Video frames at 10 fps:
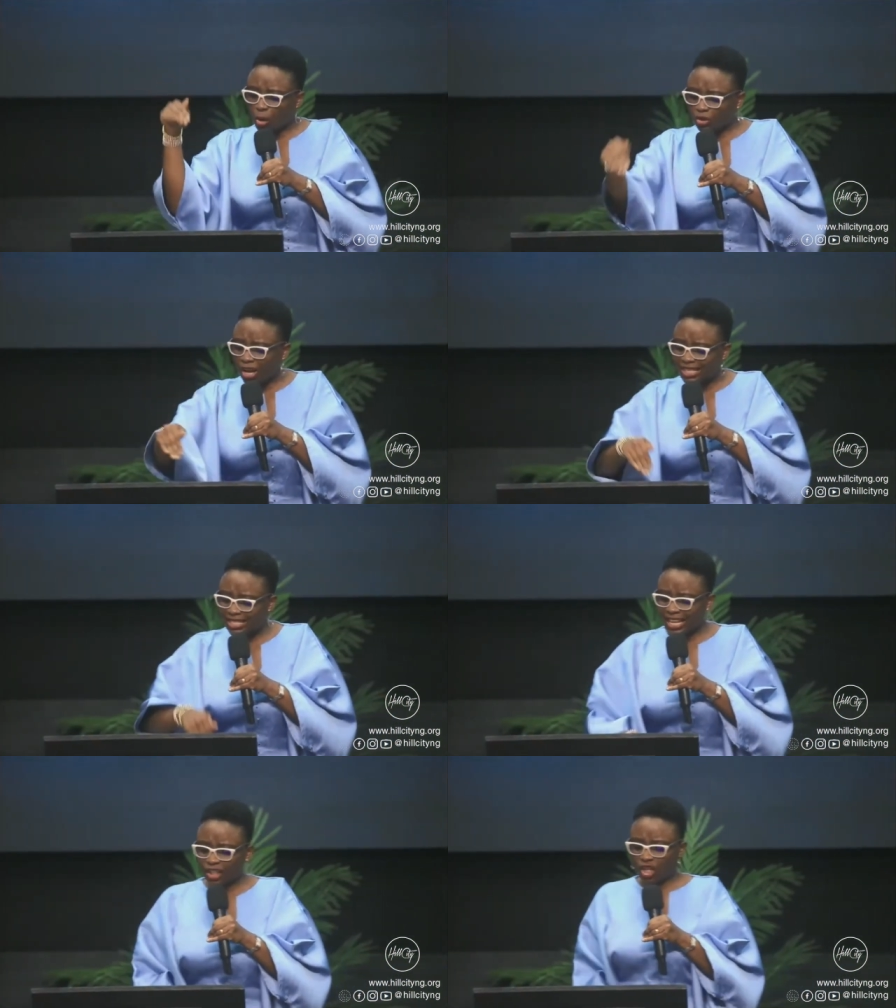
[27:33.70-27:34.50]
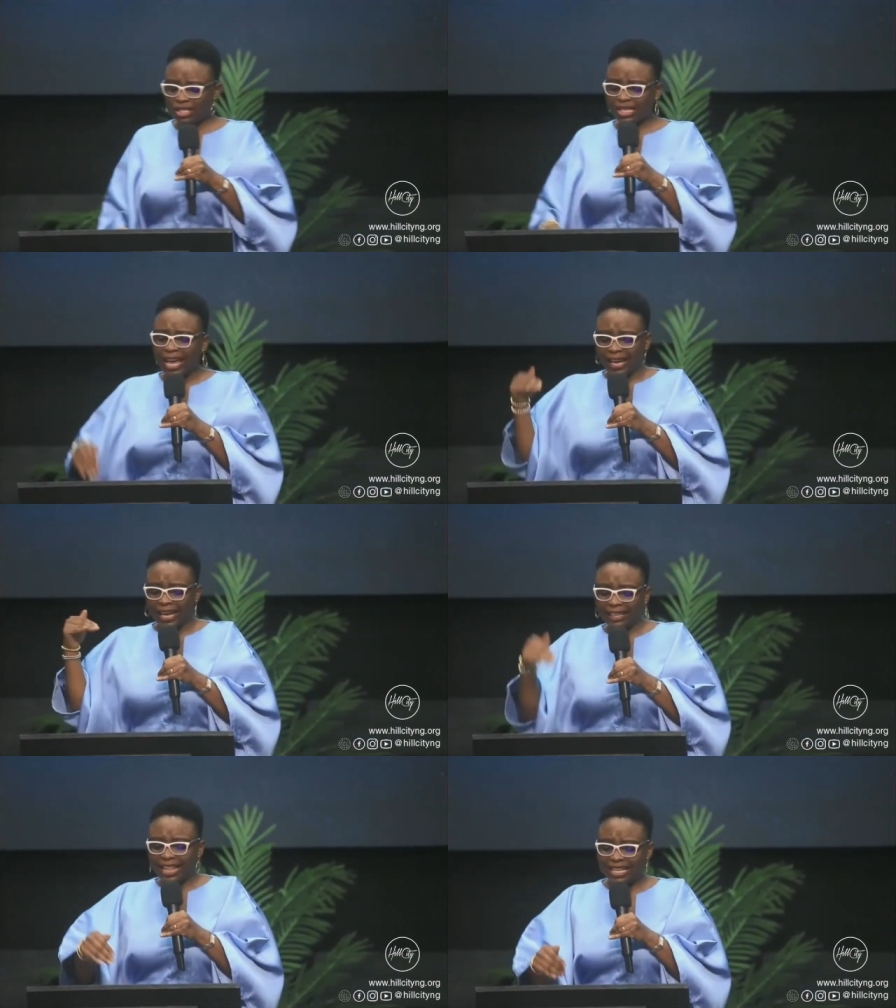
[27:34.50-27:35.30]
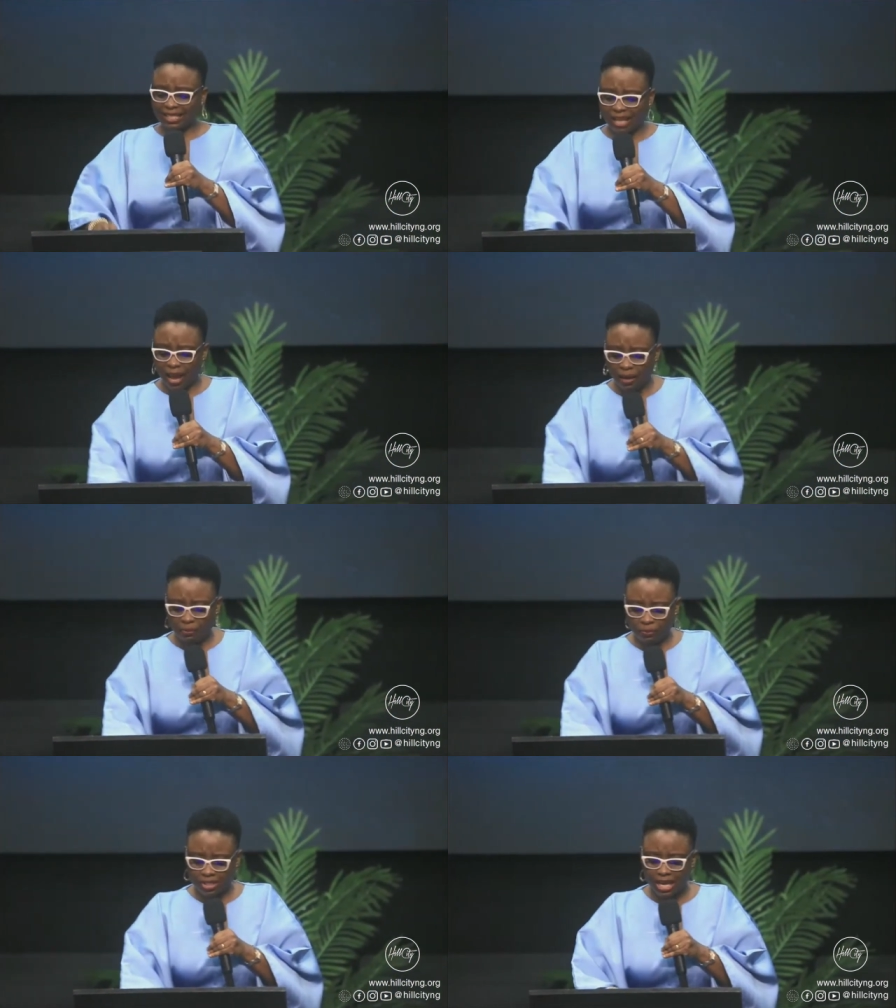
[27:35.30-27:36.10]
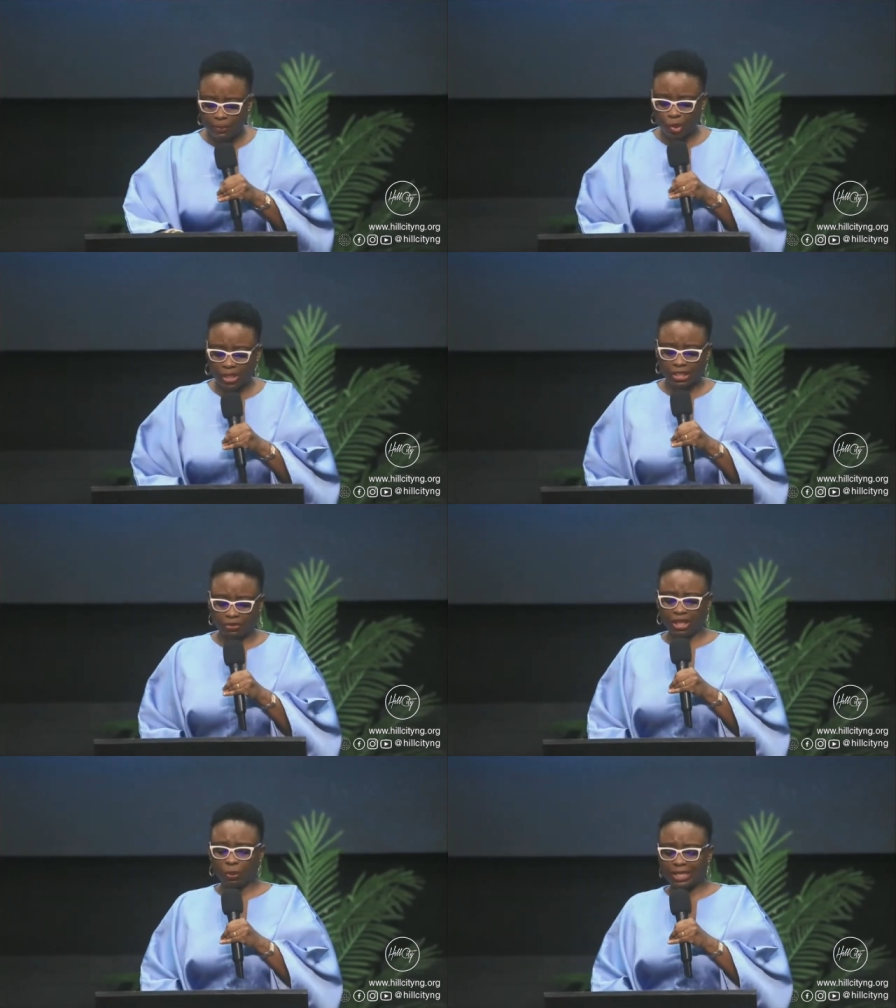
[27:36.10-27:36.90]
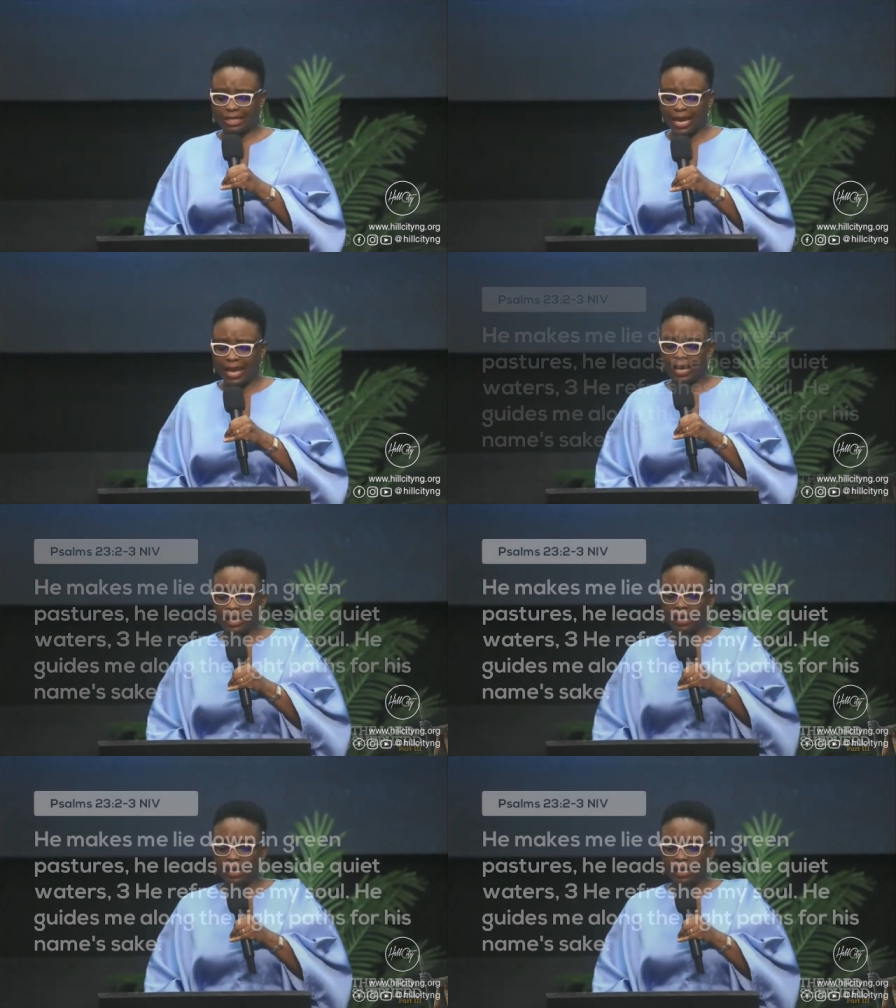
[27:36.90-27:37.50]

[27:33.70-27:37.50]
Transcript: Translations in that um, Psalm 23 would say,